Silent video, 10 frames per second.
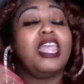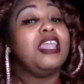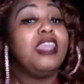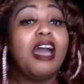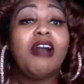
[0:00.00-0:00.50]

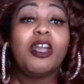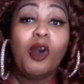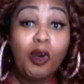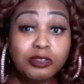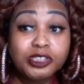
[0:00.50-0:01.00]
Now, I
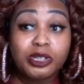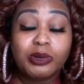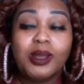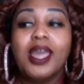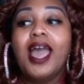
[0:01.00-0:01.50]

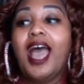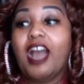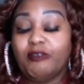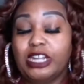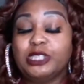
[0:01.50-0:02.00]
also
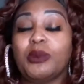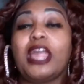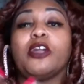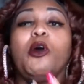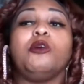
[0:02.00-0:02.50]
have ways where I
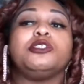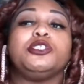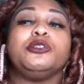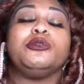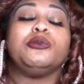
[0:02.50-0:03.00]
go
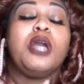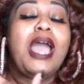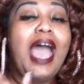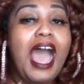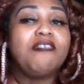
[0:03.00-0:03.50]
to
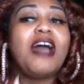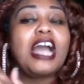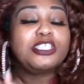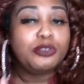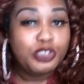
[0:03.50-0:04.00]
have
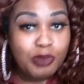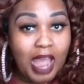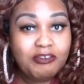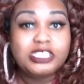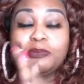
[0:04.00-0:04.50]
actual
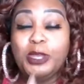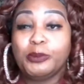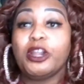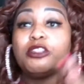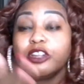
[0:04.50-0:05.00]
traffic to people
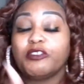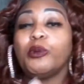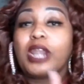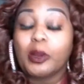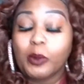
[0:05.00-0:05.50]
that are looking for
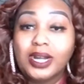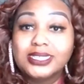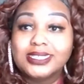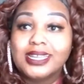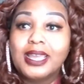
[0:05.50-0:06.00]
what I want,